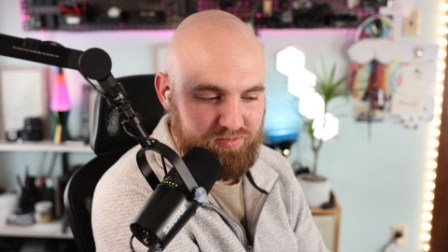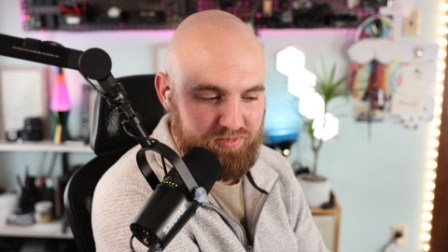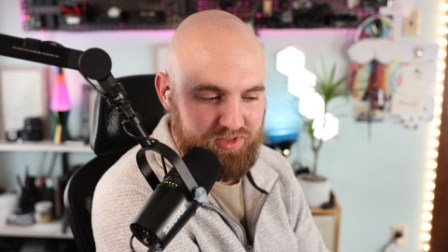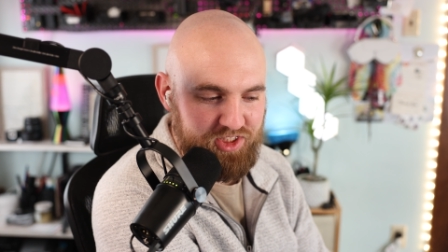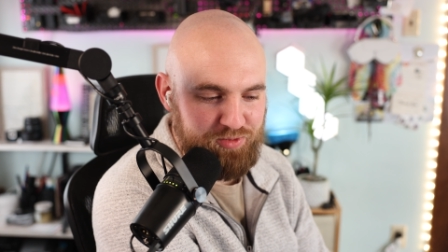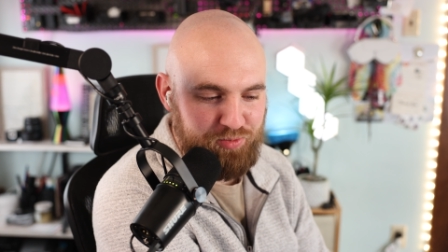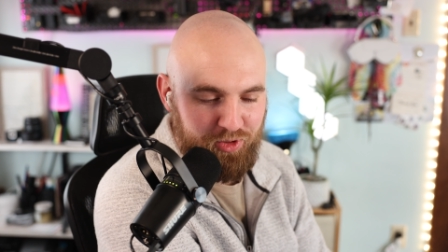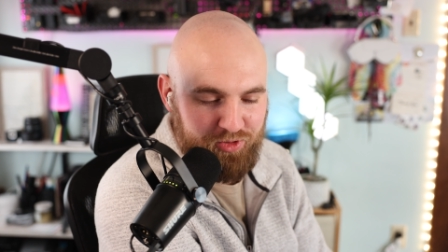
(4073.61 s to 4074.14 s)

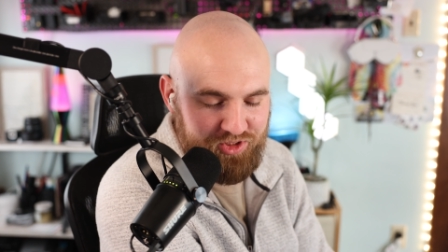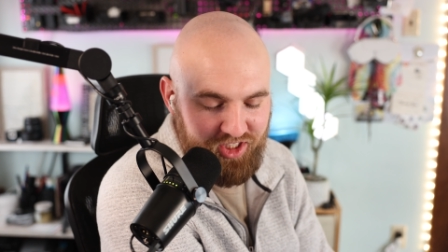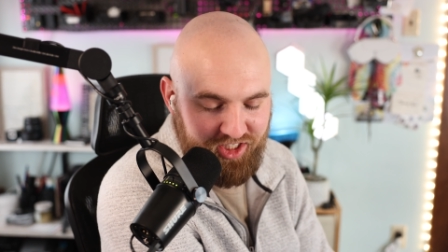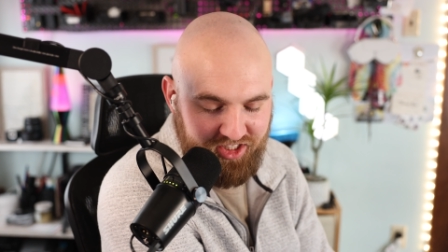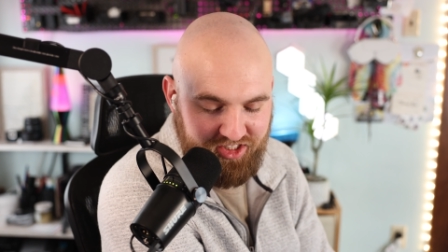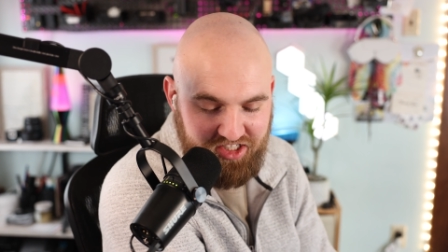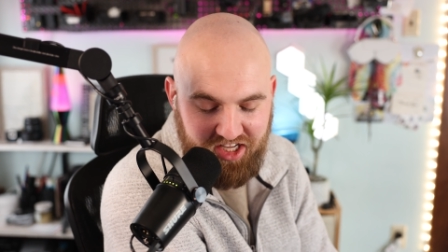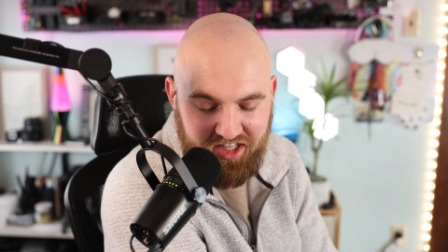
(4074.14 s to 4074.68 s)
just posts
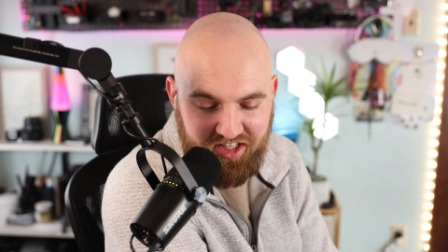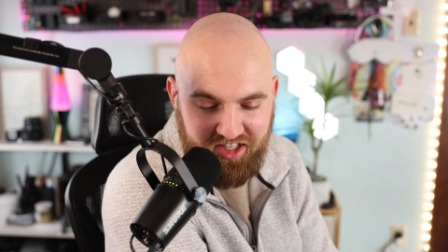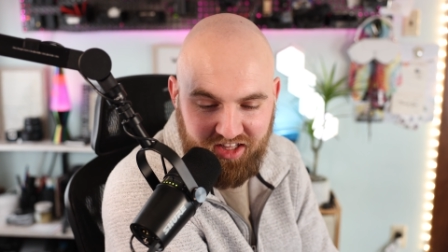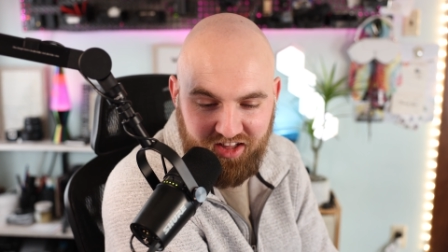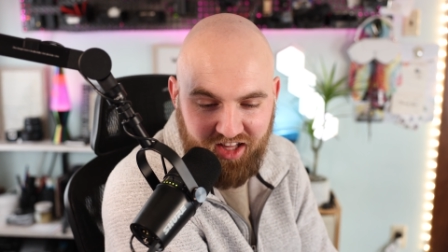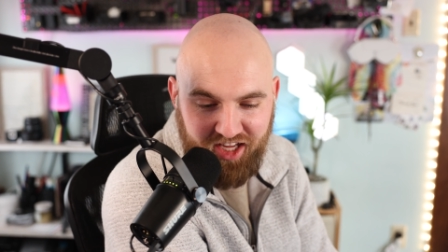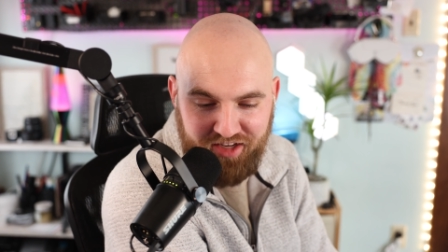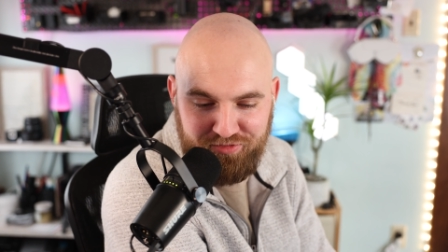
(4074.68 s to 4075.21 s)
like daily
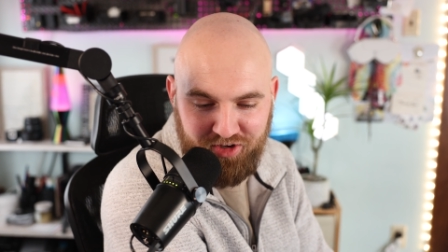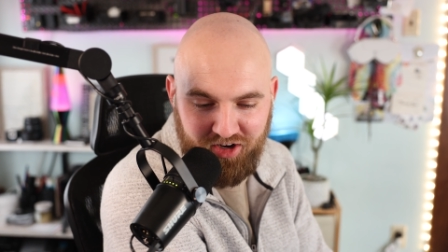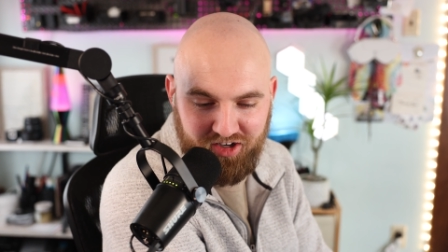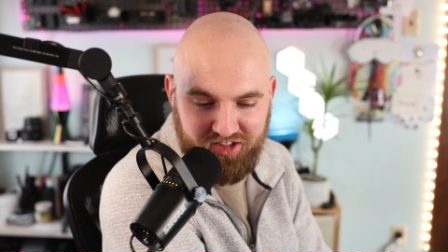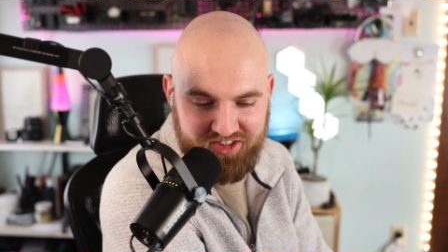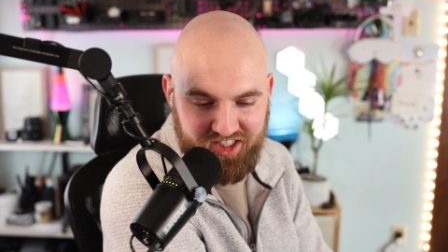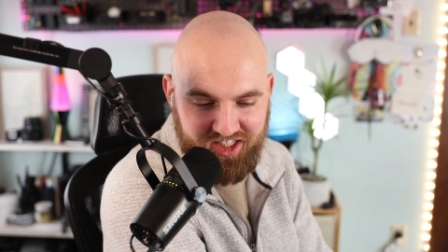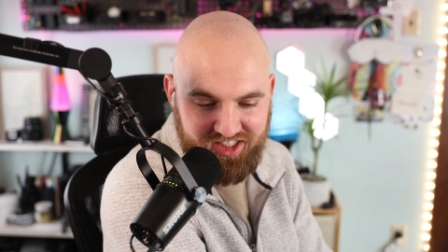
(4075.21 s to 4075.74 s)
life
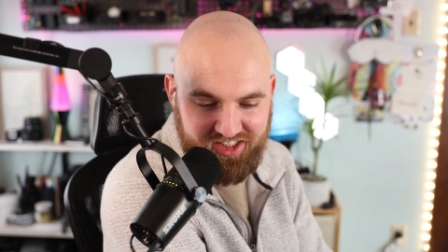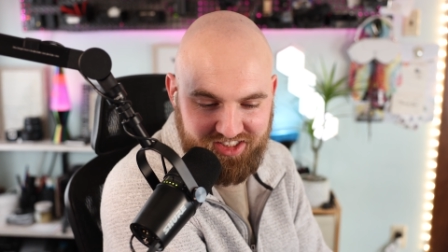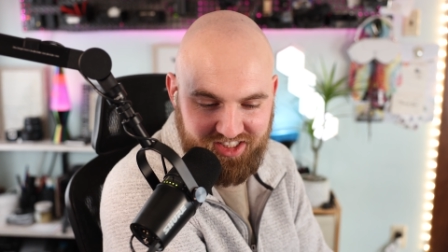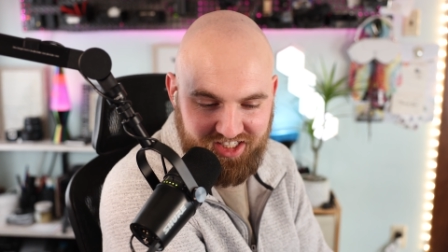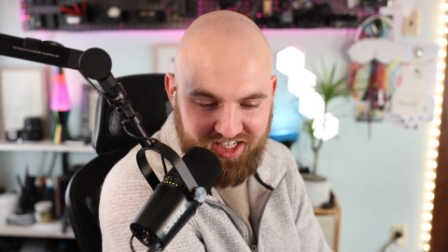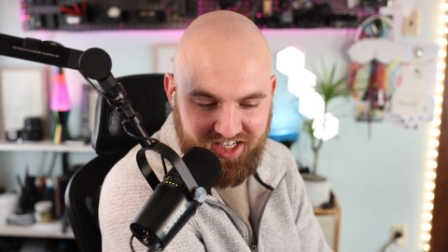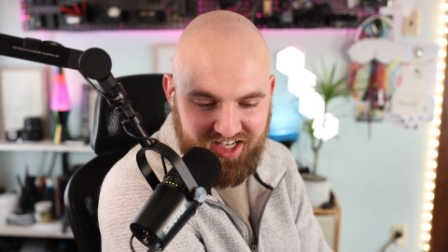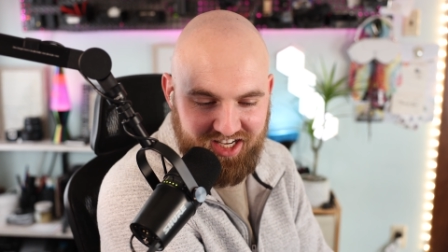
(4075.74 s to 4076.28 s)
content
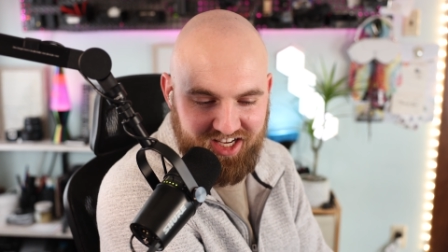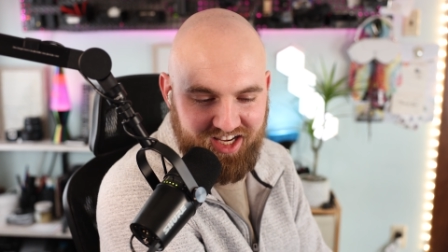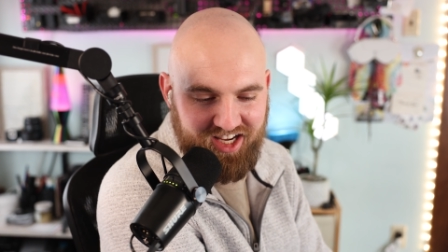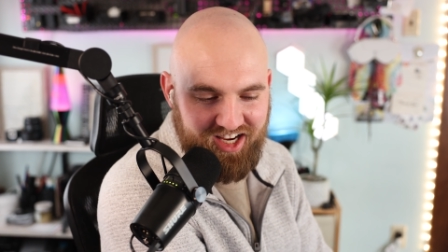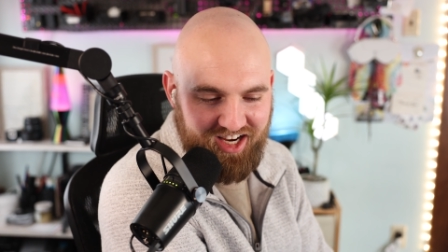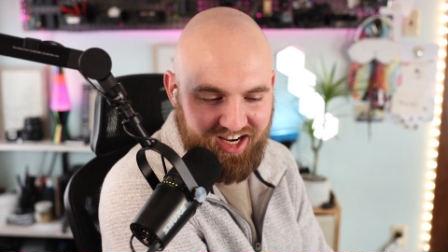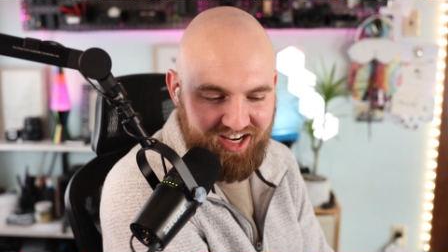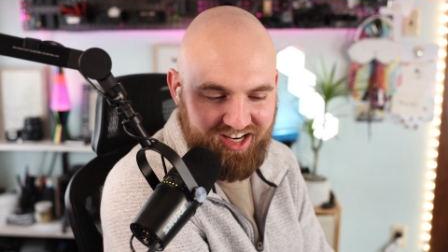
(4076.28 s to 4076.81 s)

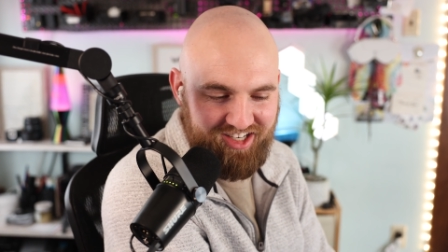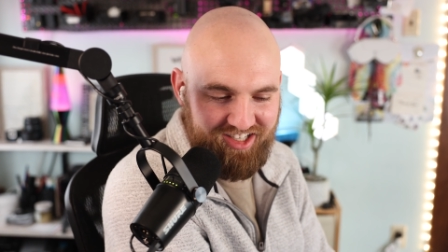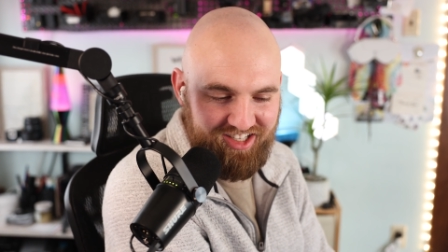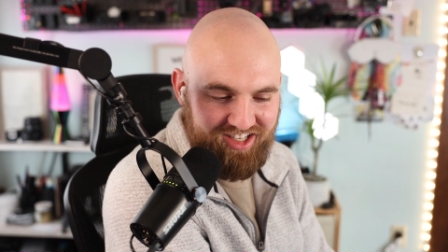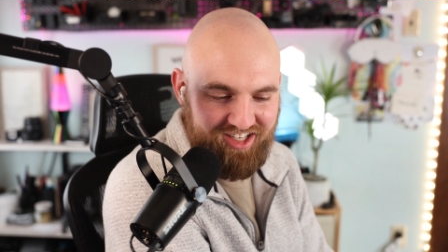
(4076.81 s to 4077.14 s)
and